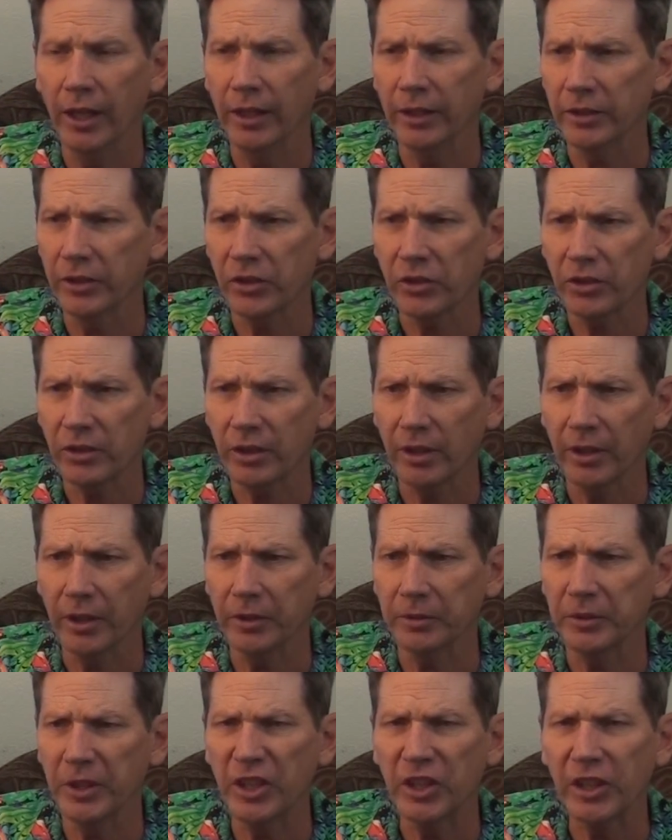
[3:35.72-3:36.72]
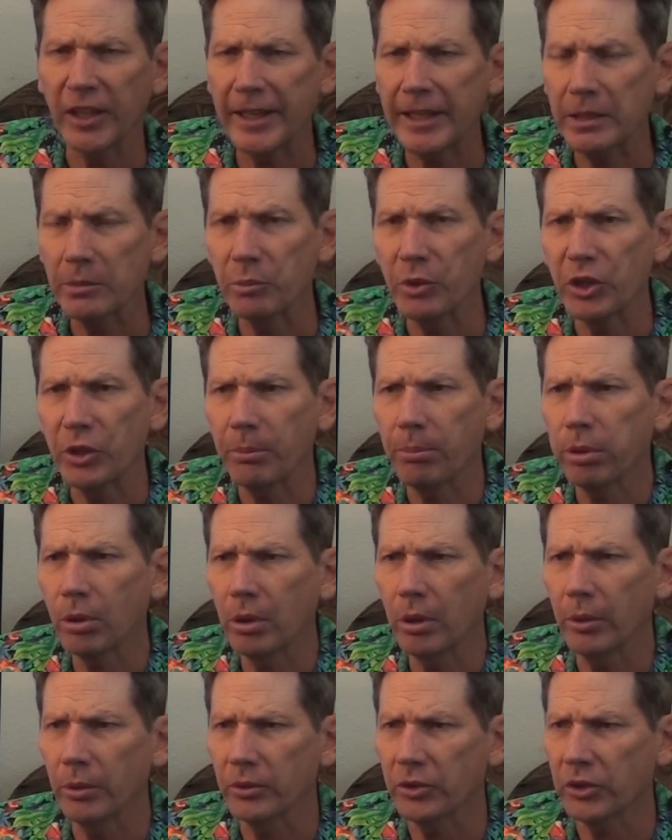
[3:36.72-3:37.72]
this Enlightenment
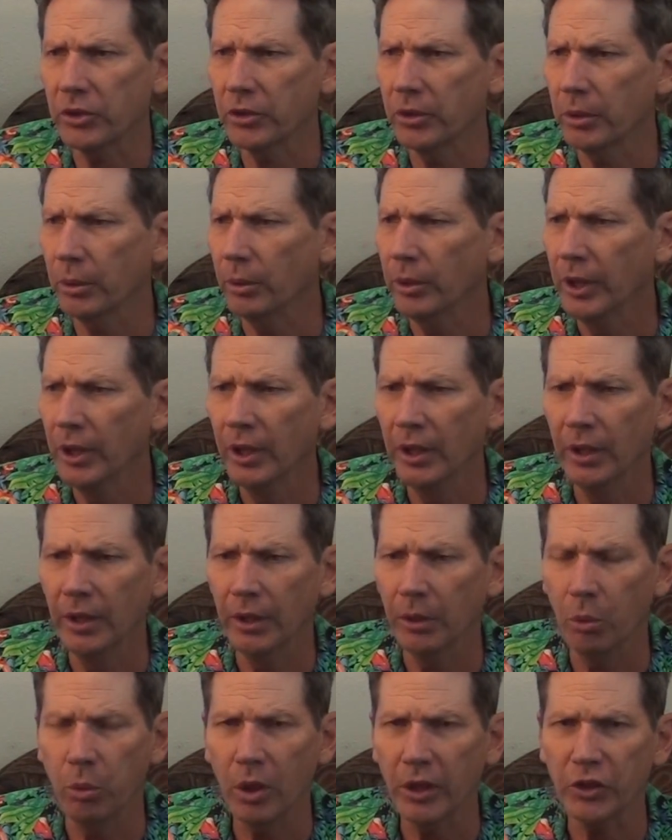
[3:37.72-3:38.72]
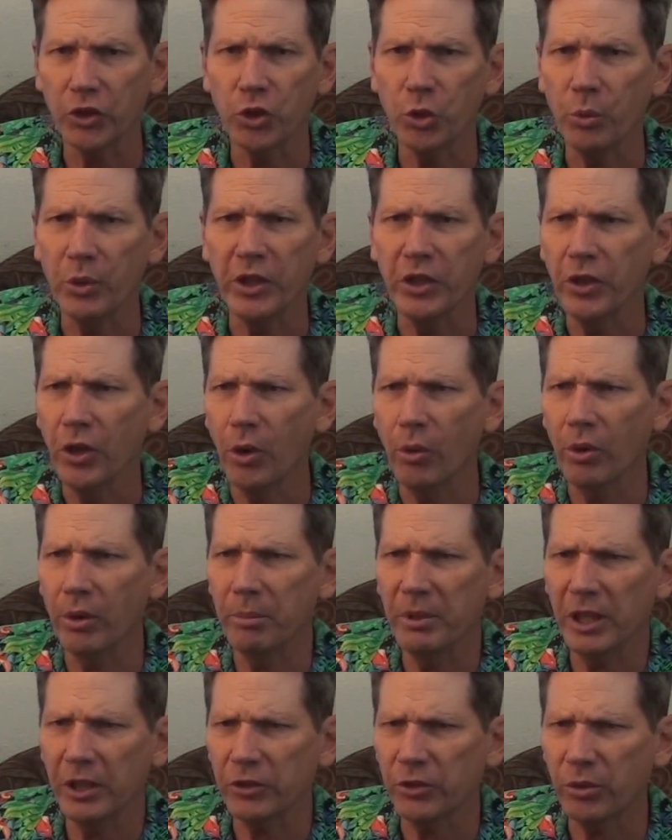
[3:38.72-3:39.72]
approach to what do we know
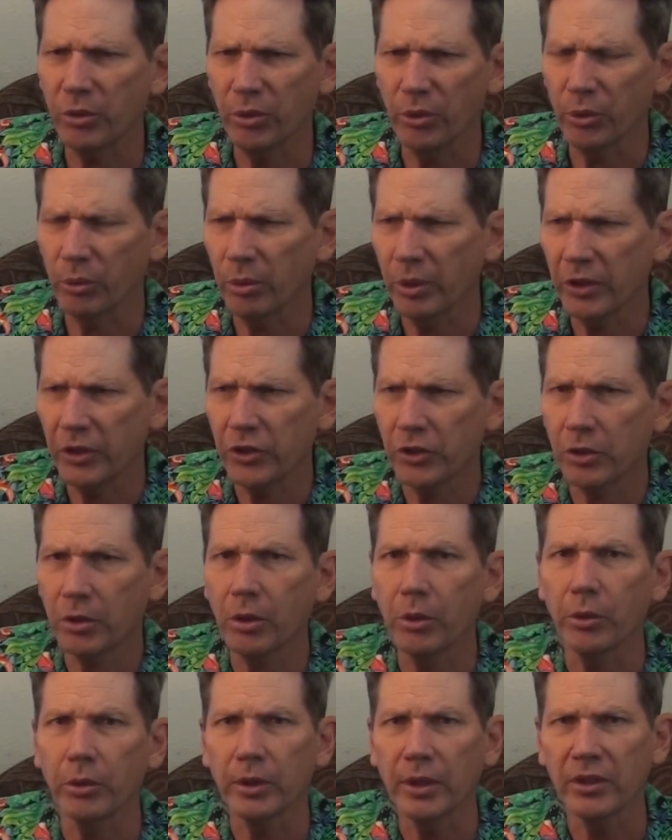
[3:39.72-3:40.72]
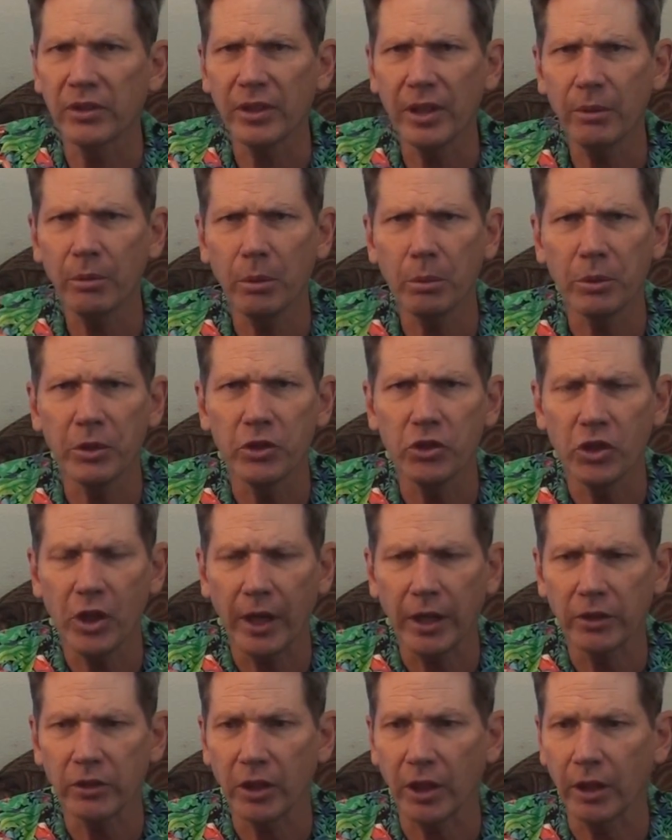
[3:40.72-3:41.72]
about truth? What is truth? Because they were
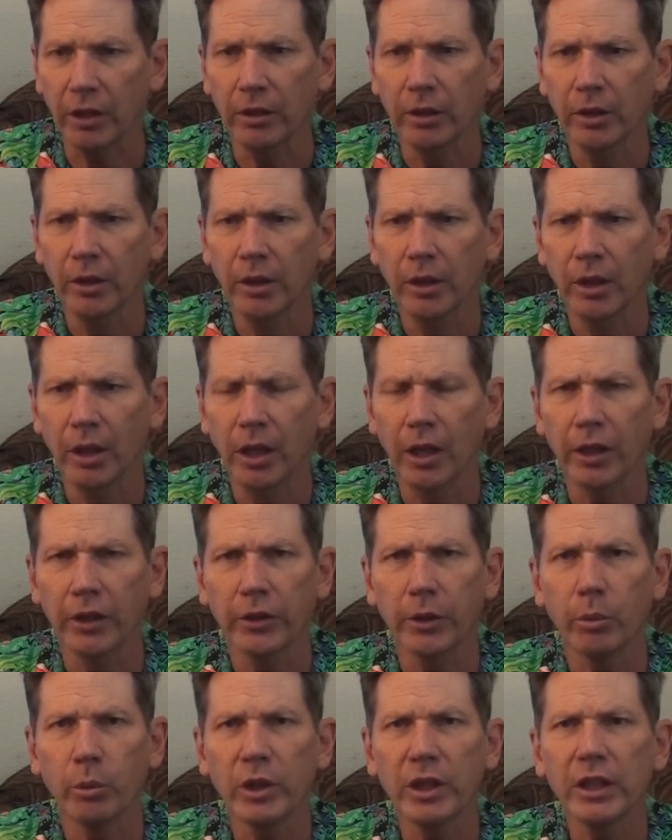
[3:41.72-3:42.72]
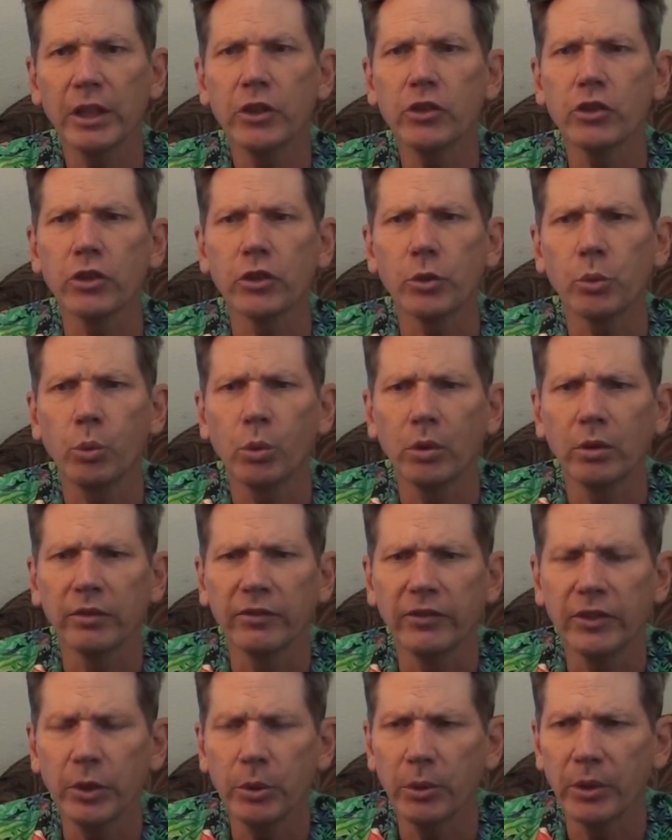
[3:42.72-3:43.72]
rejecting the religious
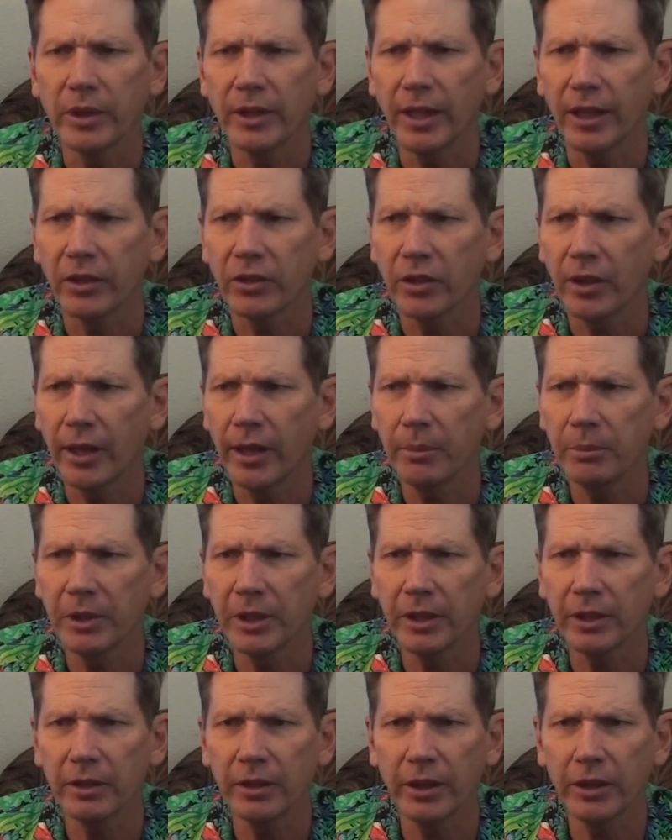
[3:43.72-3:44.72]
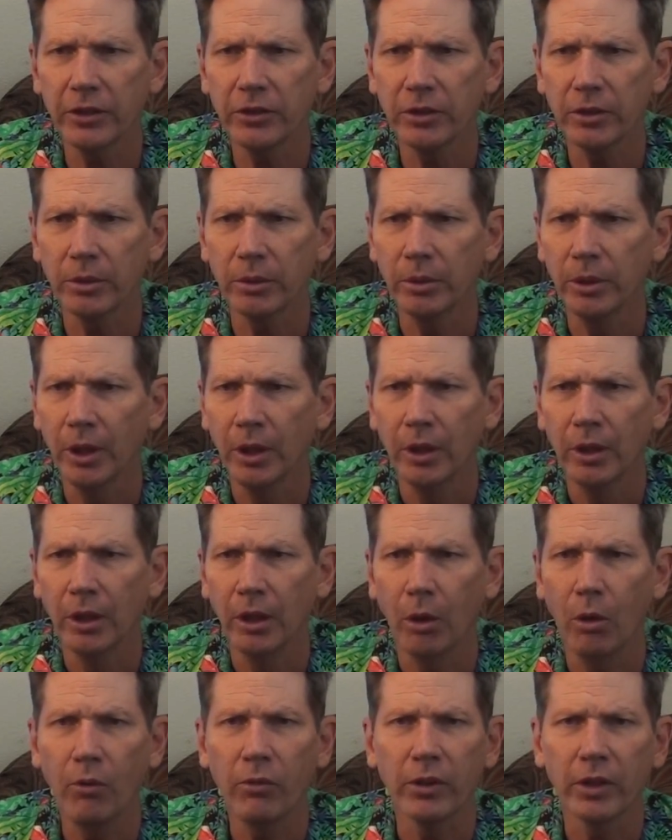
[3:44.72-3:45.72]
worldview at that time that had led to
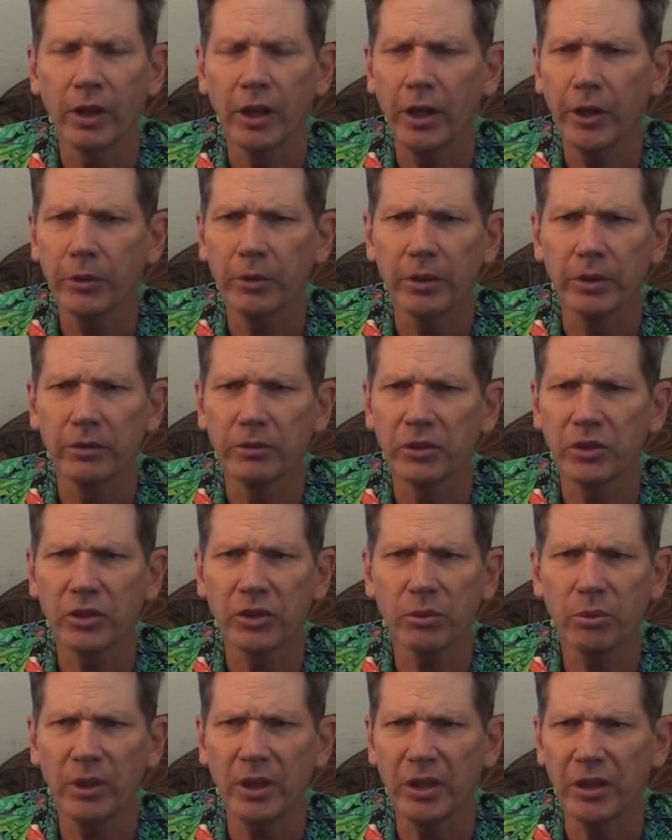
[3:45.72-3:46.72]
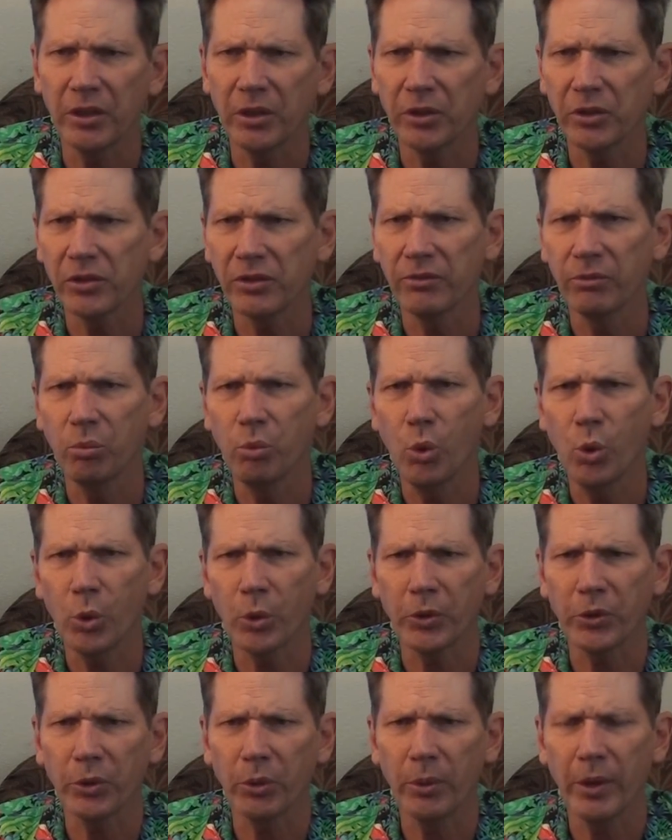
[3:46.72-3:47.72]
over 100 straight years of
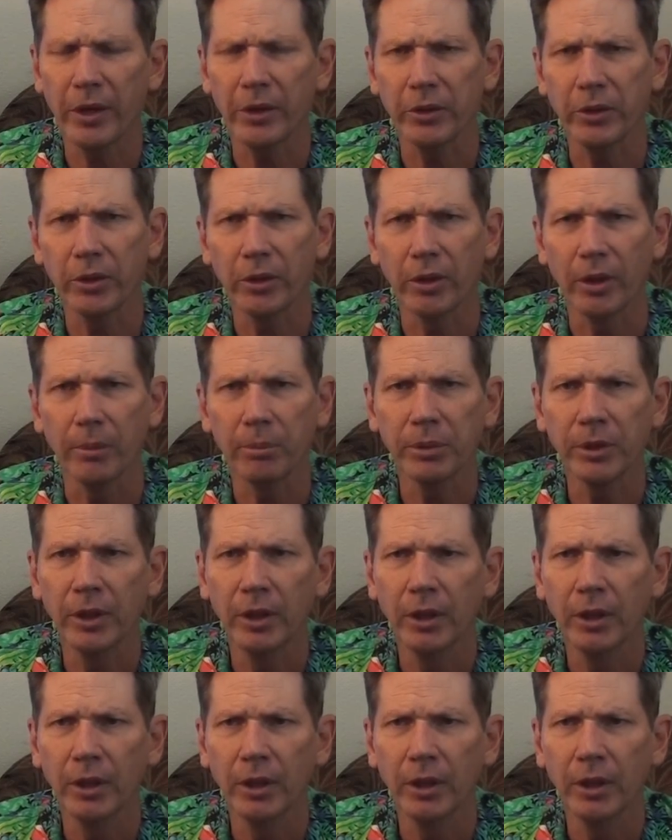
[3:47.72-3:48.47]
war throughout Europe,